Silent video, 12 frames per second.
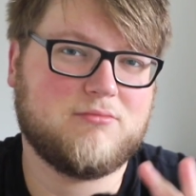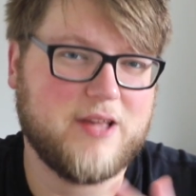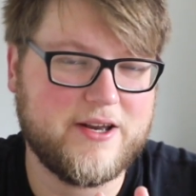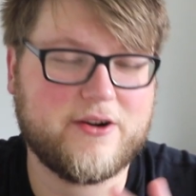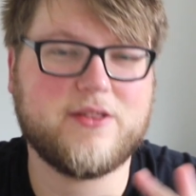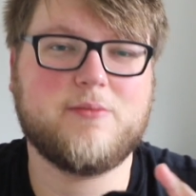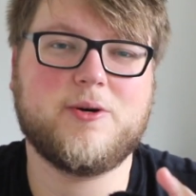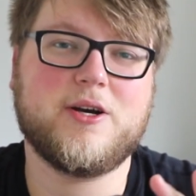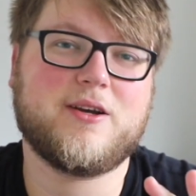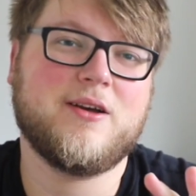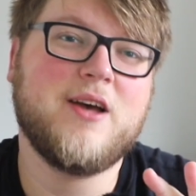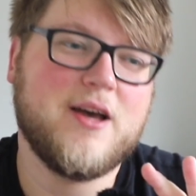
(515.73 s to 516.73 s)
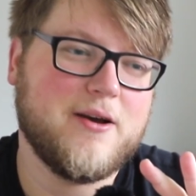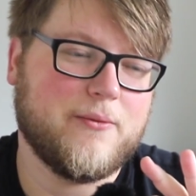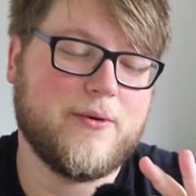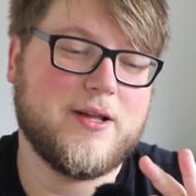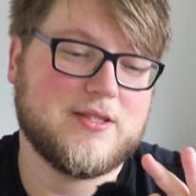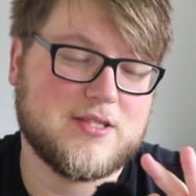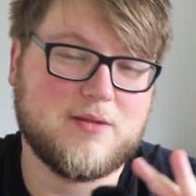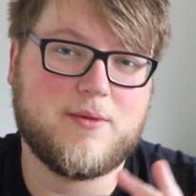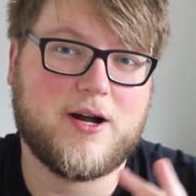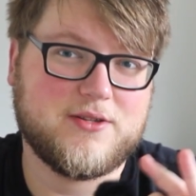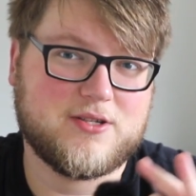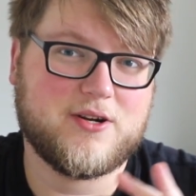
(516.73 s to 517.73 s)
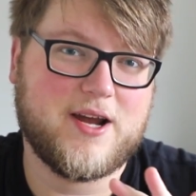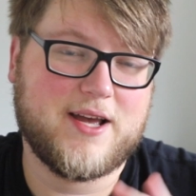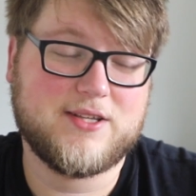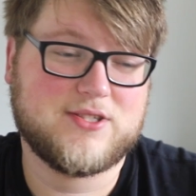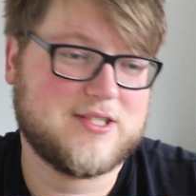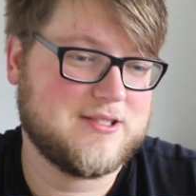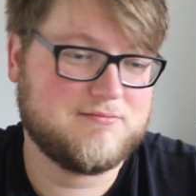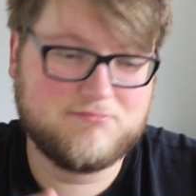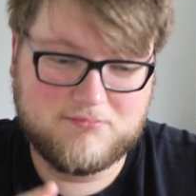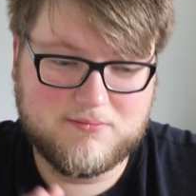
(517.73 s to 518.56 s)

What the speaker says: later in the book, once the monster has,